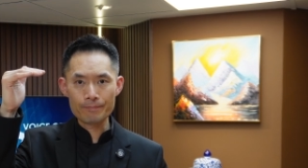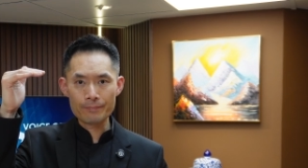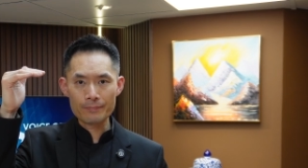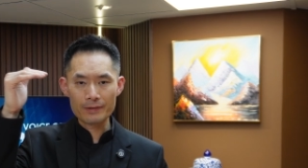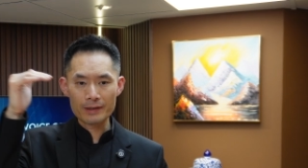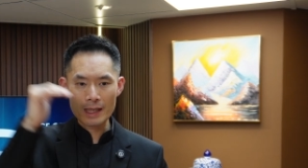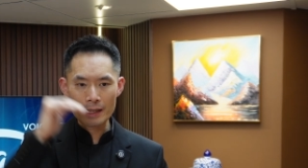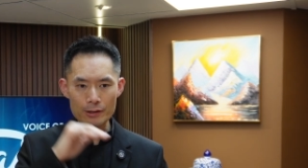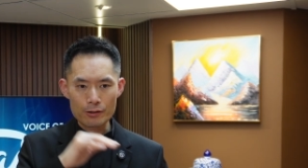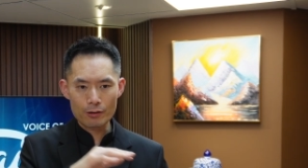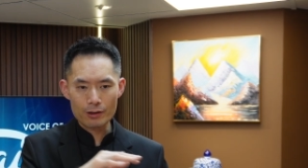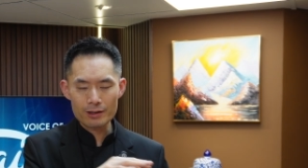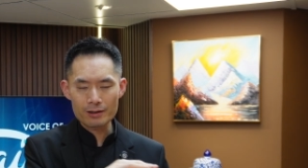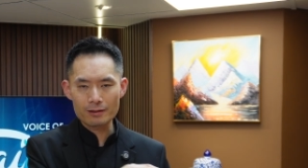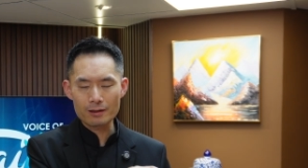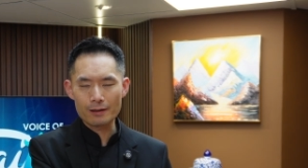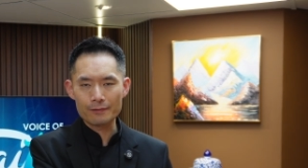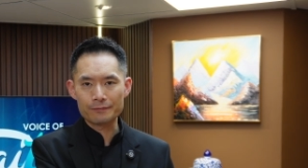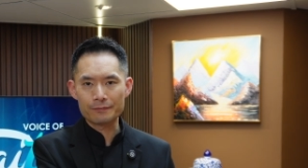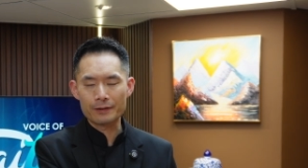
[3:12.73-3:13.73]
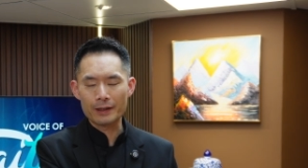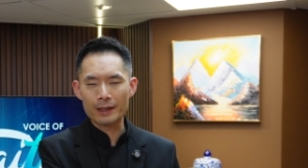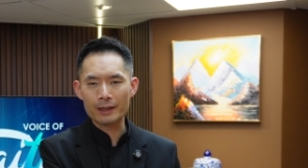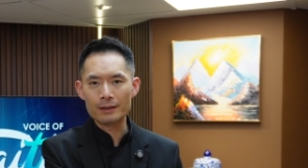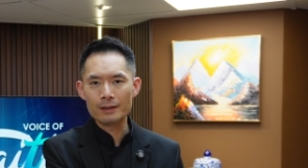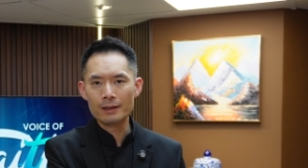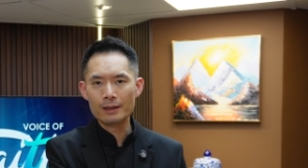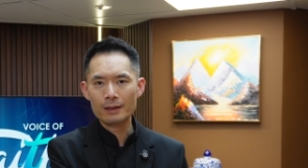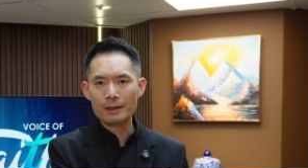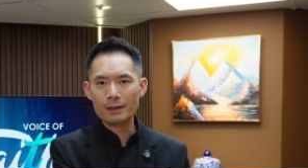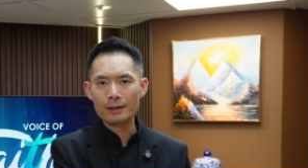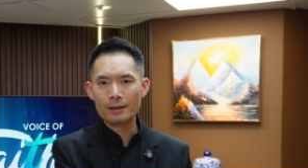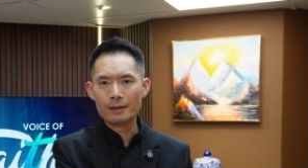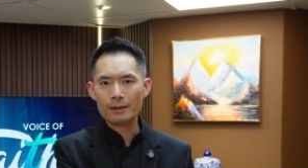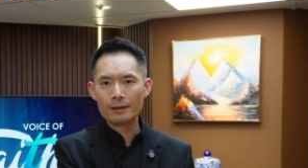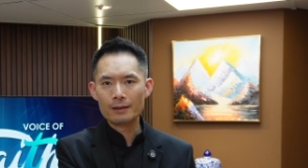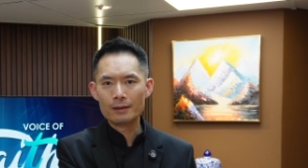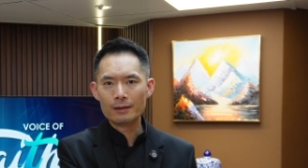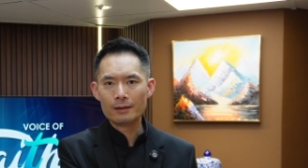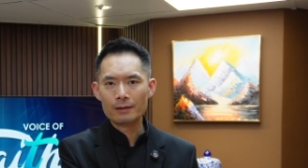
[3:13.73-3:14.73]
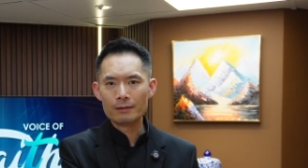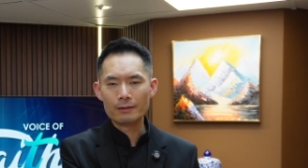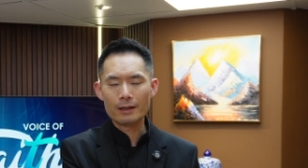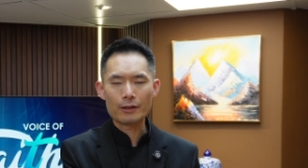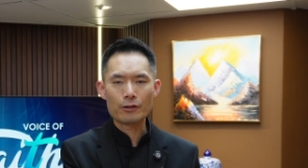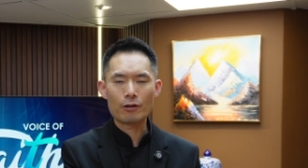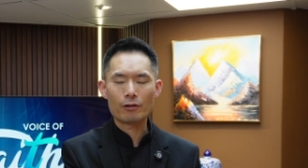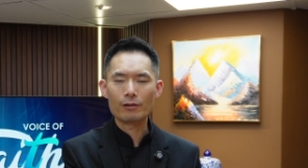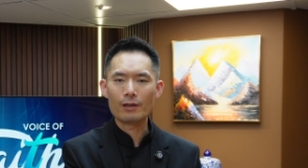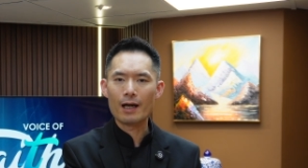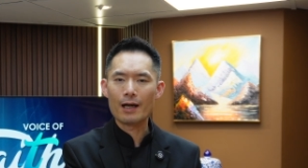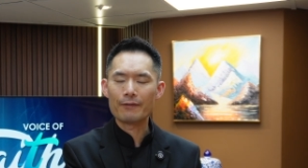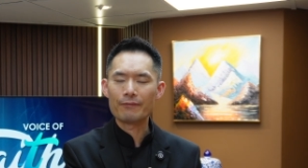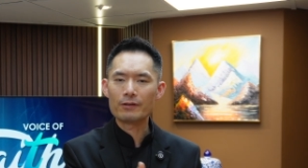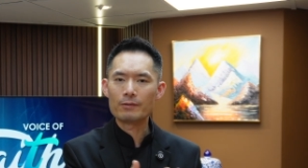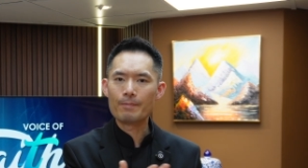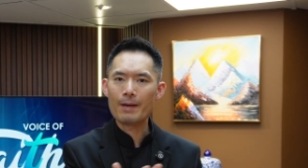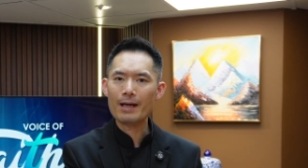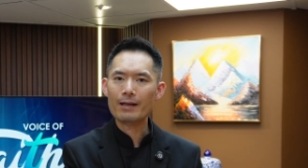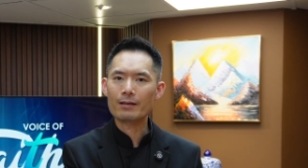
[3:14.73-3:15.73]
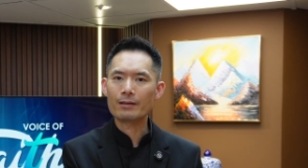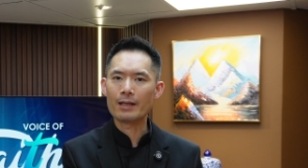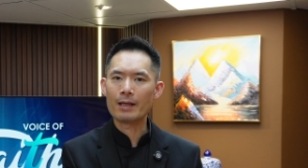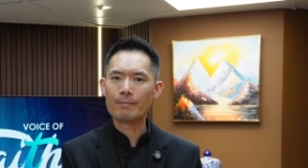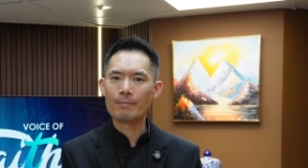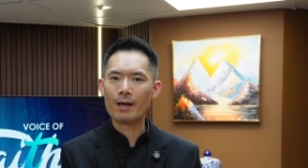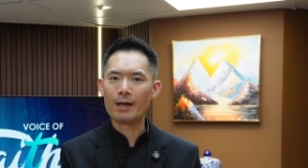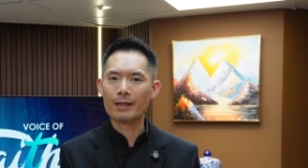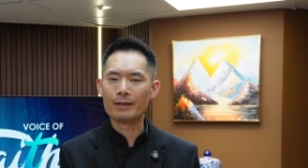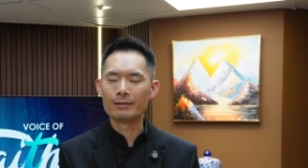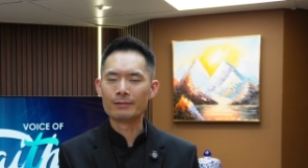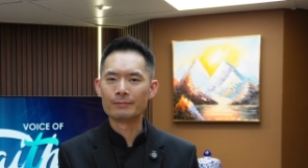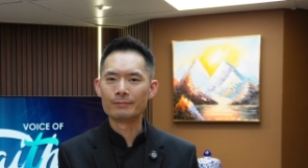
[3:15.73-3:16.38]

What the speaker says: than your suffering, that your life is better than mine,